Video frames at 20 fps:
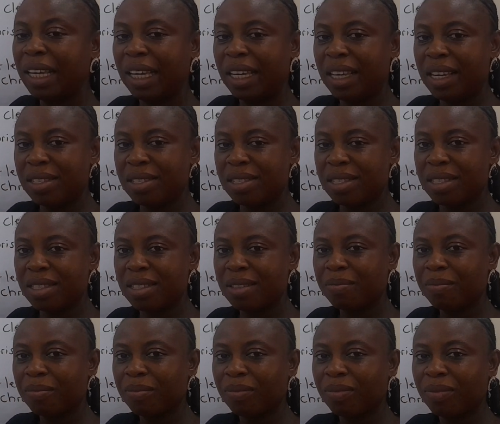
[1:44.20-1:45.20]
is.
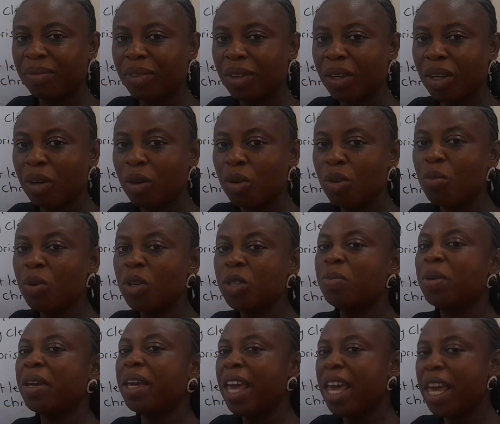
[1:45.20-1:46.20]
You
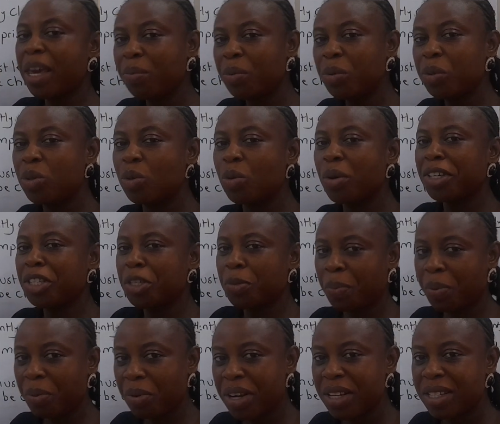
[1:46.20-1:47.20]
must be able to
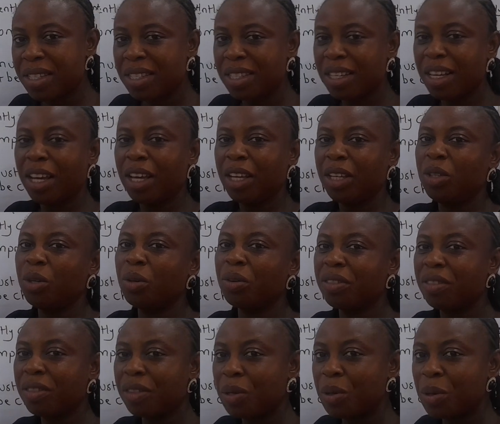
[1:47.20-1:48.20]
express your
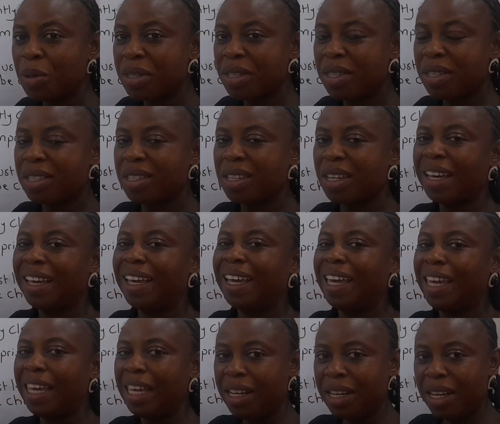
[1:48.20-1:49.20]
thoughts
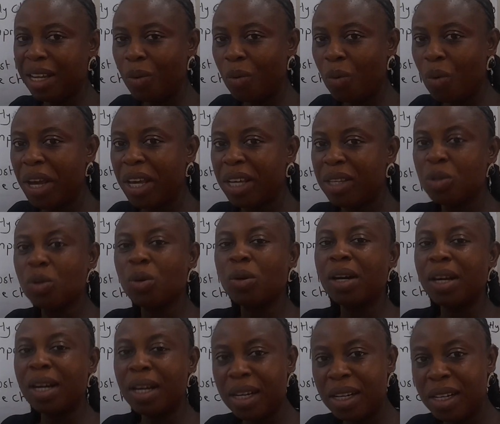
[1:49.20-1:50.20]
in a way
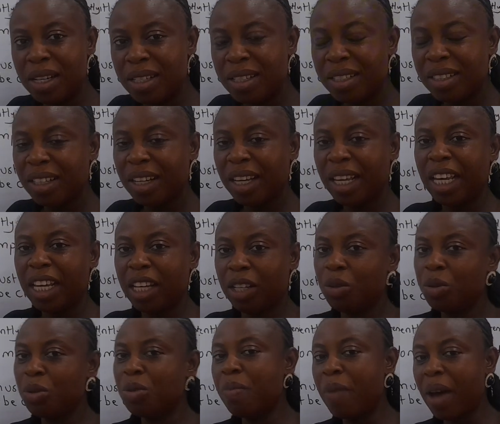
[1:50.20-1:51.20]
to earn a
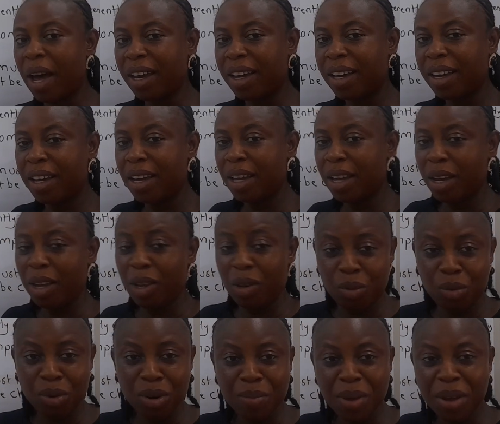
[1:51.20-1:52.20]
good mark.
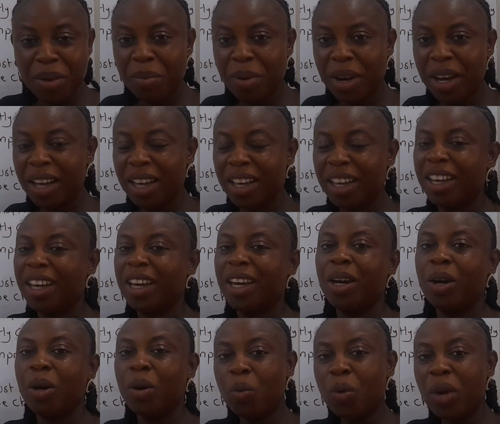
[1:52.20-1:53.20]
Remember,
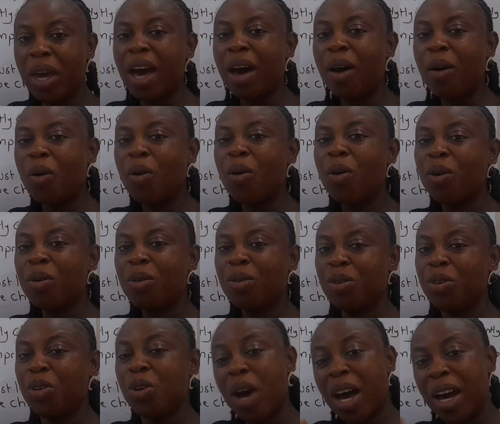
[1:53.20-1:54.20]
you
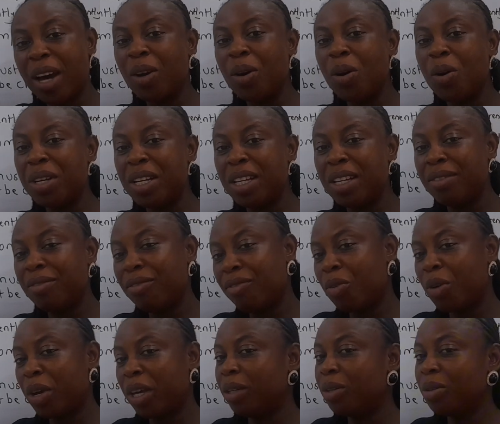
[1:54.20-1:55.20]
are gunning
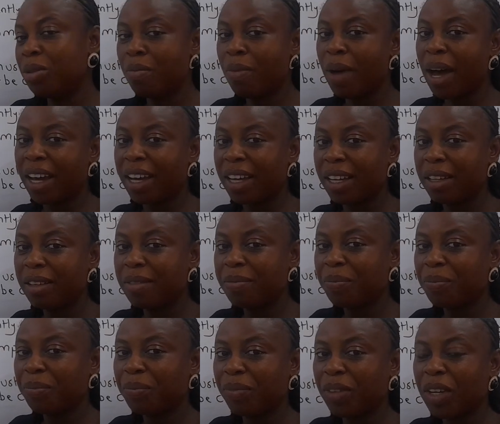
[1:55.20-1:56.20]
for a good mark.
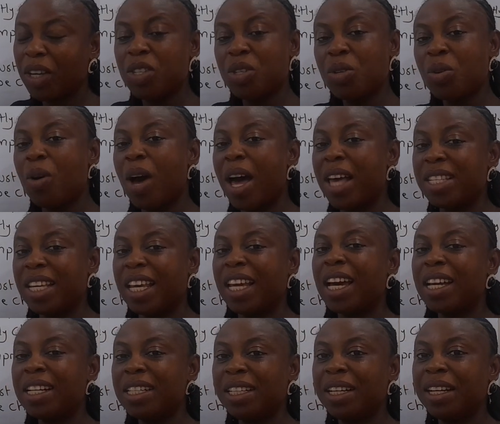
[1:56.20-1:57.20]
So as a
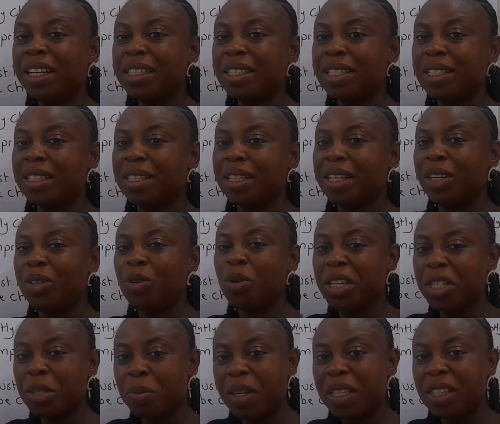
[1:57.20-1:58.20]
candidate, your
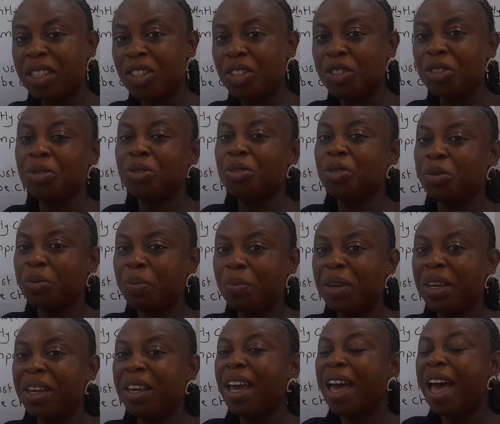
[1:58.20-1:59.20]
expectation should
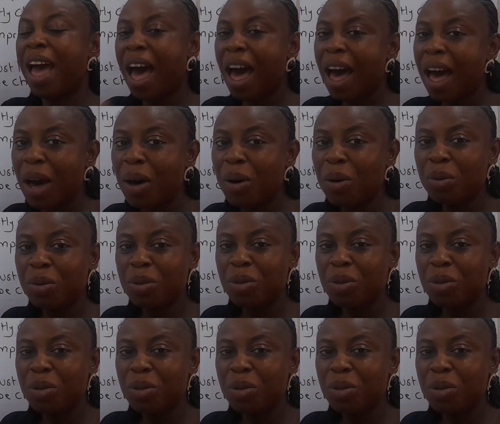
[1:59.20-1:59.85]
be, how